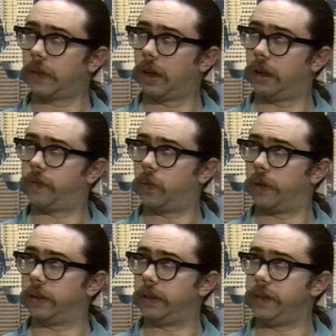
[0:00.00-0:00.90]

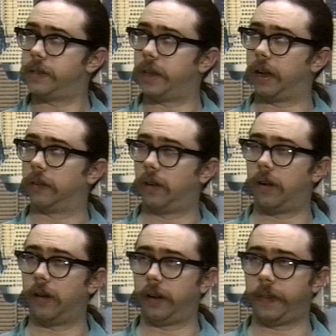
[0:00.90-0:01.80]
for at least that
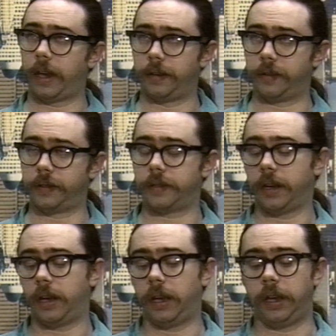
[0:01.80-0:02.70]
long, and that is,
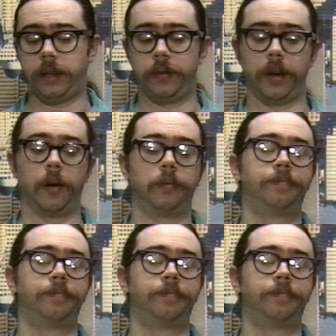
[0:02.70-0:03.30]
you know,